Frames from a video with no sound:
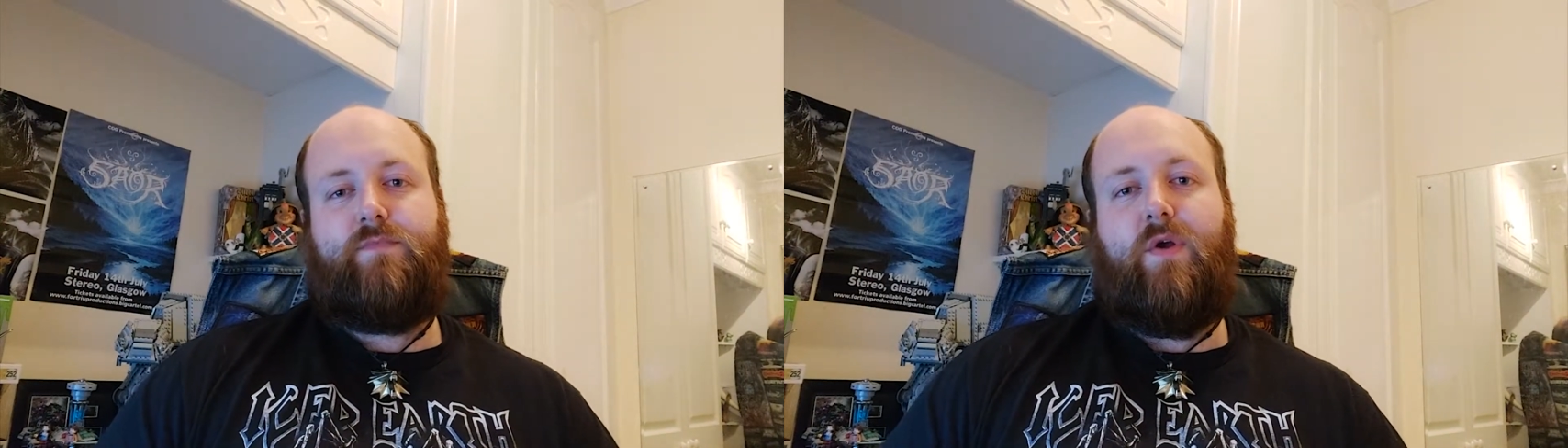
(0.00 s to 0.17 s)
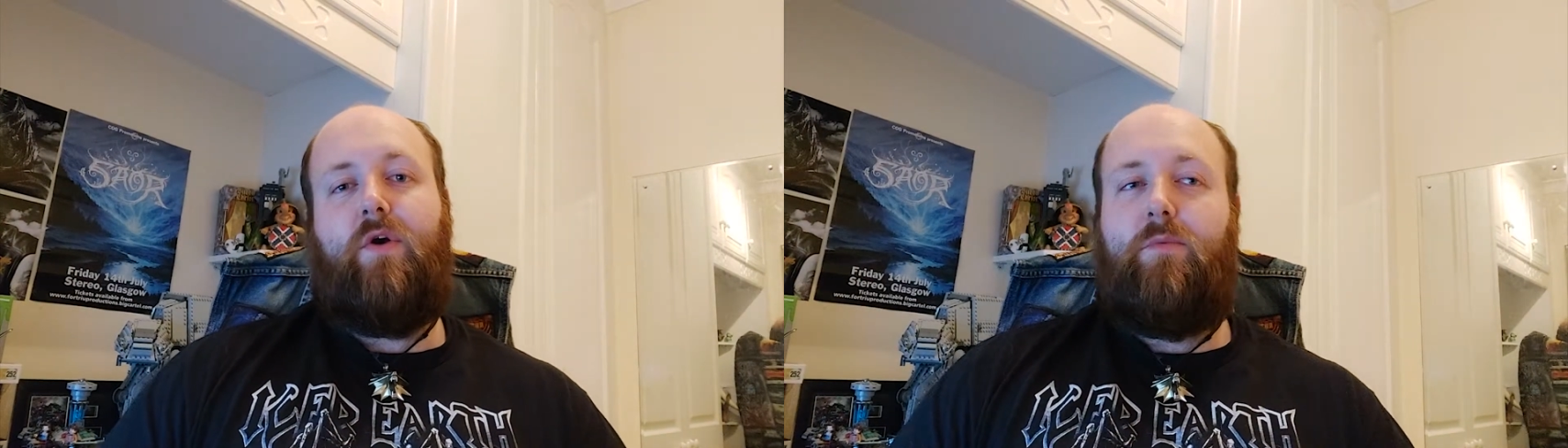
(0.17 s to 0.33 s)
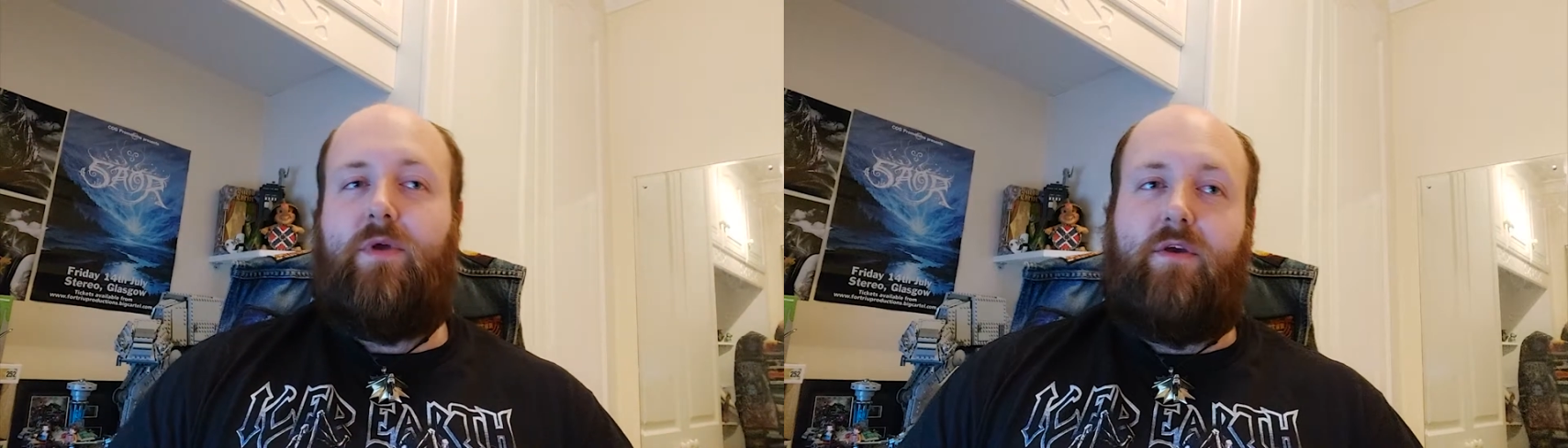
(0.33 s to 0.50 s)

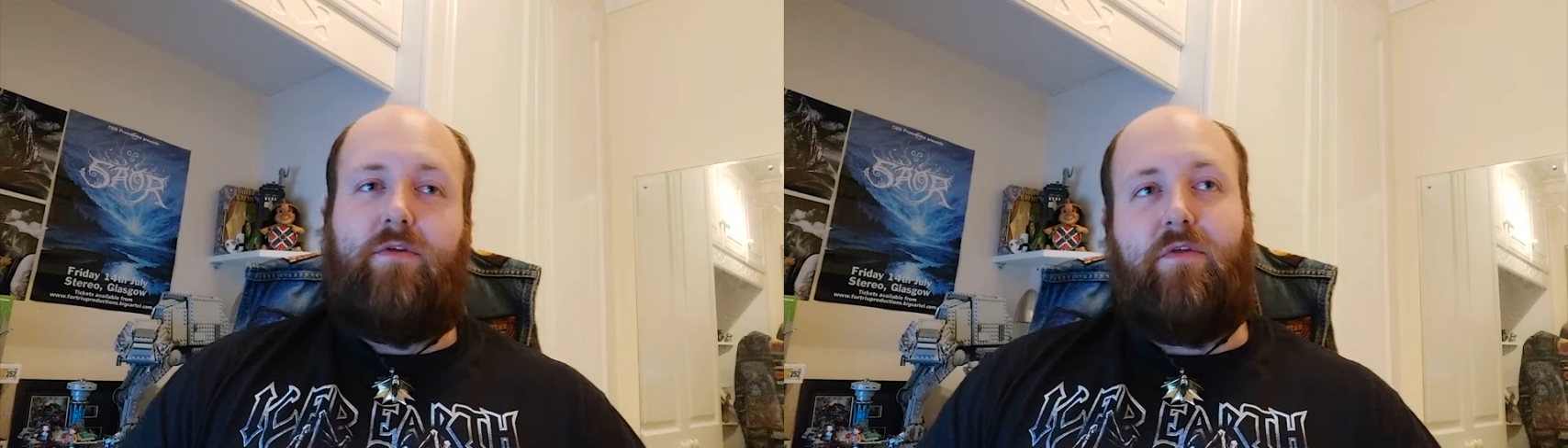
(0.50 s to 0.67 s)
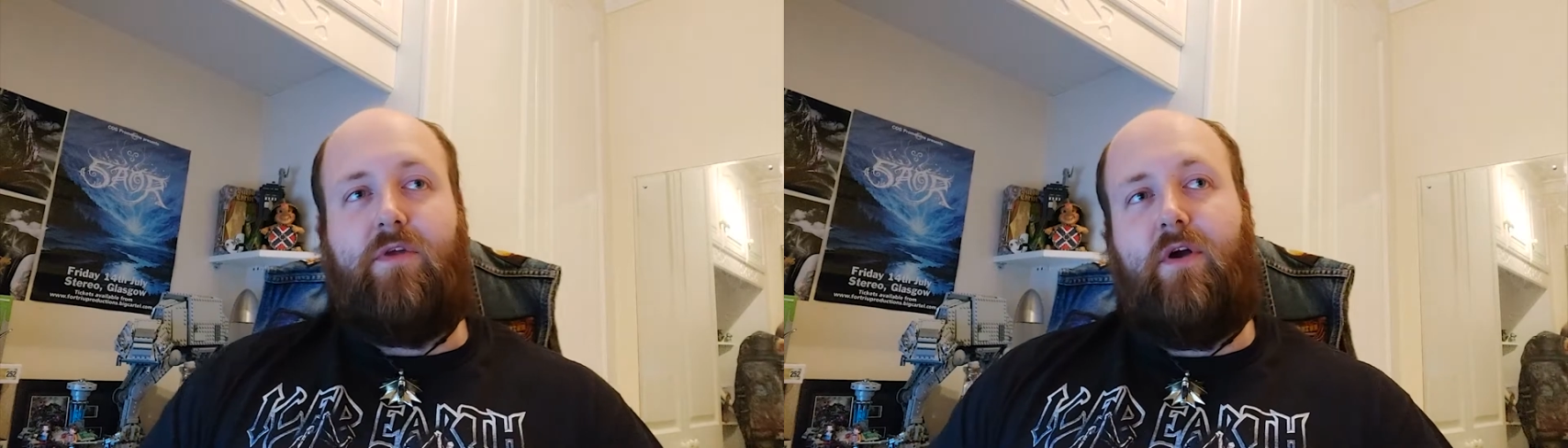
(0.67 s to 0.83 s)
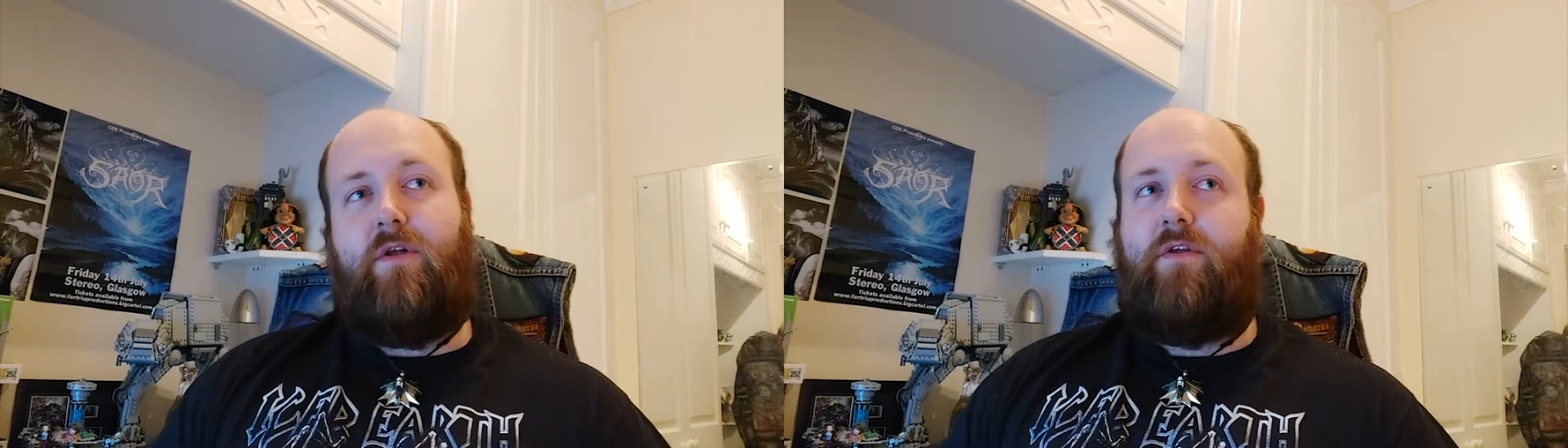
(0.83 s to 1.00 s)
Oh, because
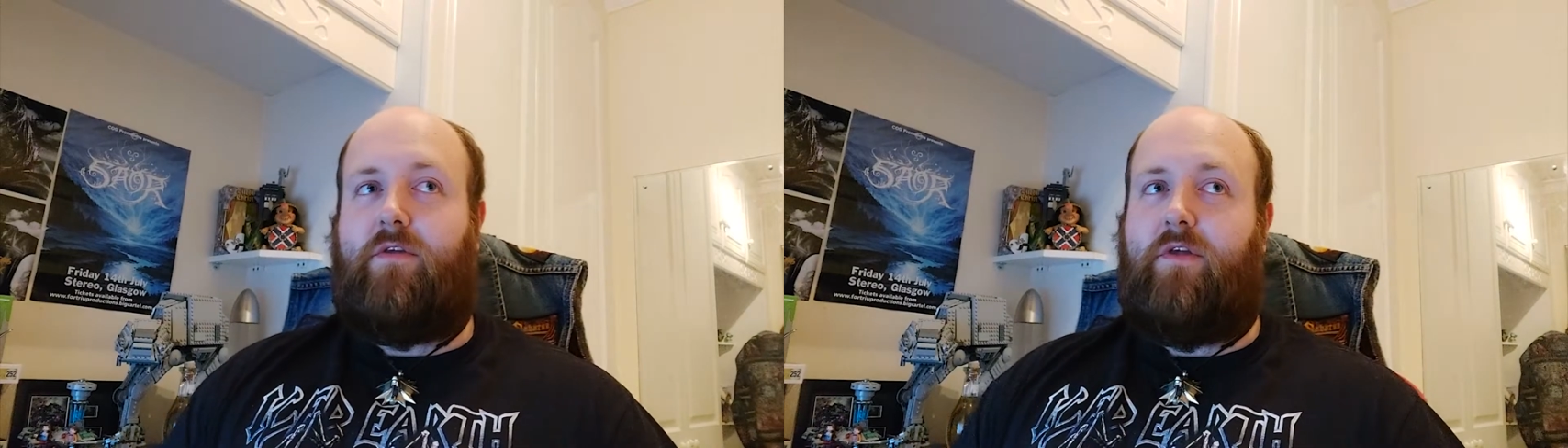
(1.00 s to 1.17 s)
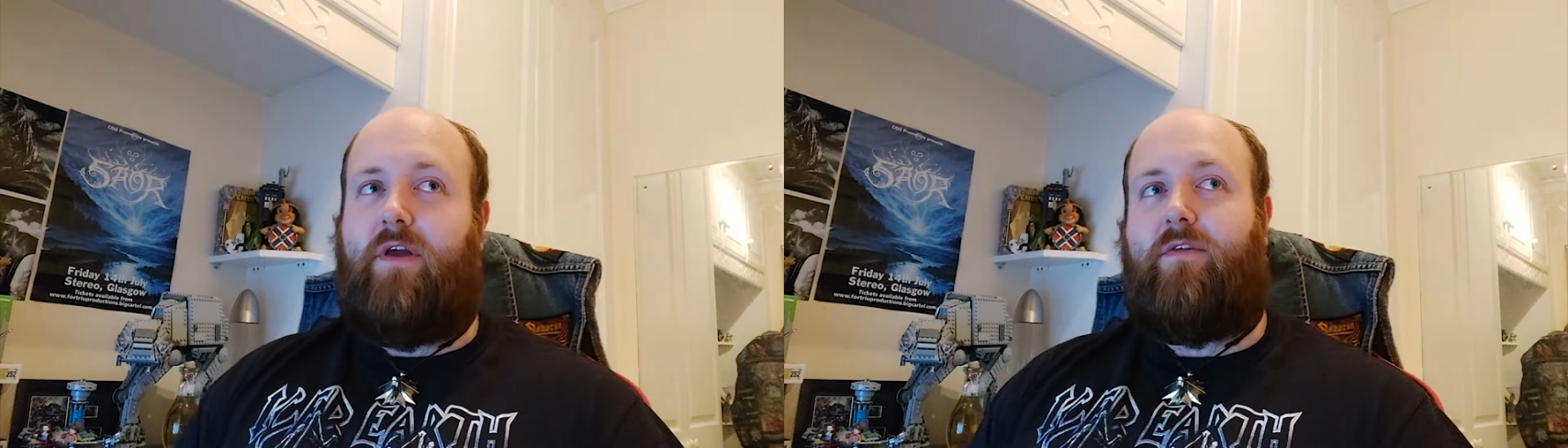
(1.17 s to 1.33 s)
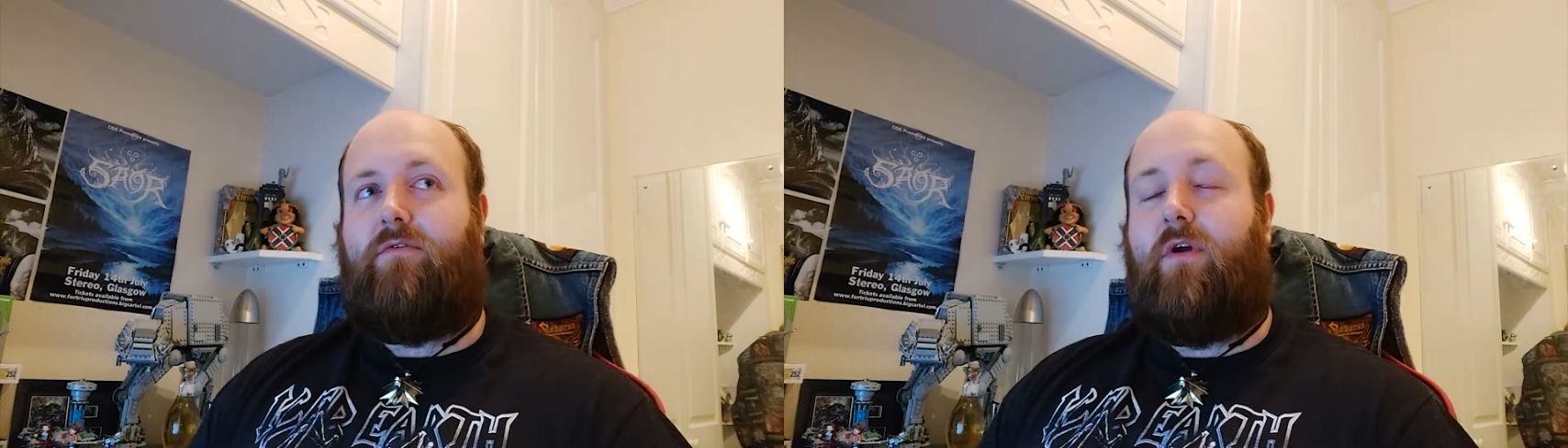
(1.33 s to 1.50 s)
the gun is
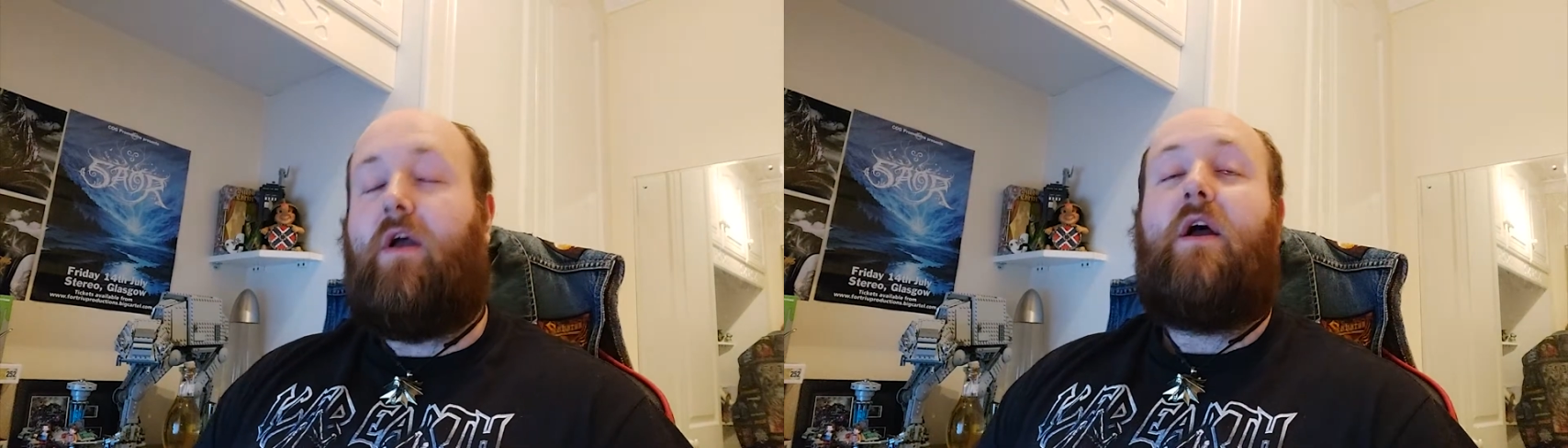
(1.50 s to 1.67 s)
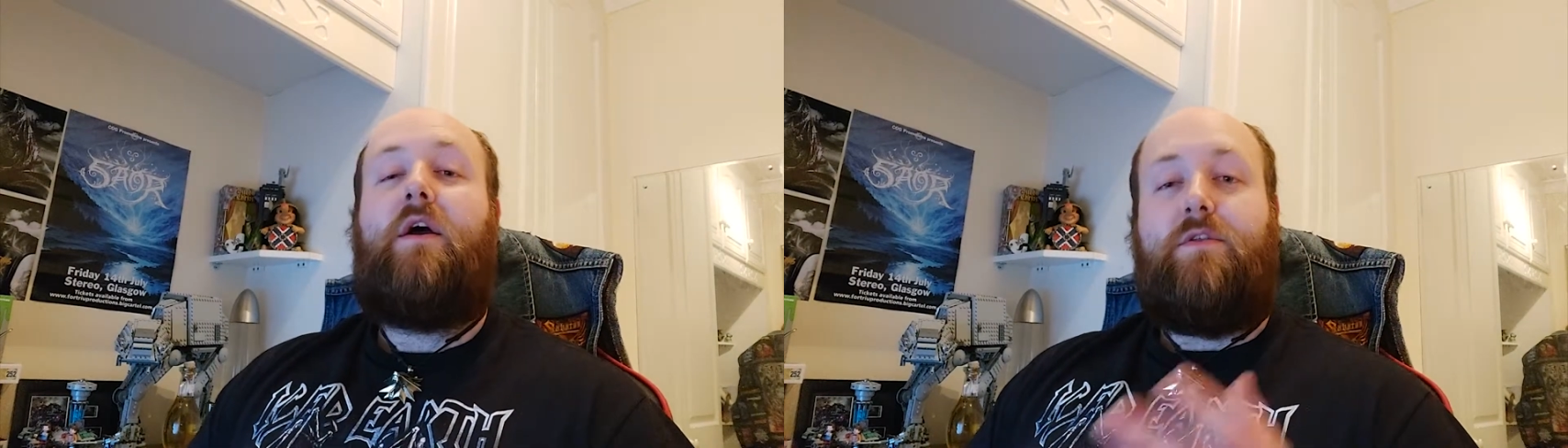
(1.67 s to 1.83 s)
that strong.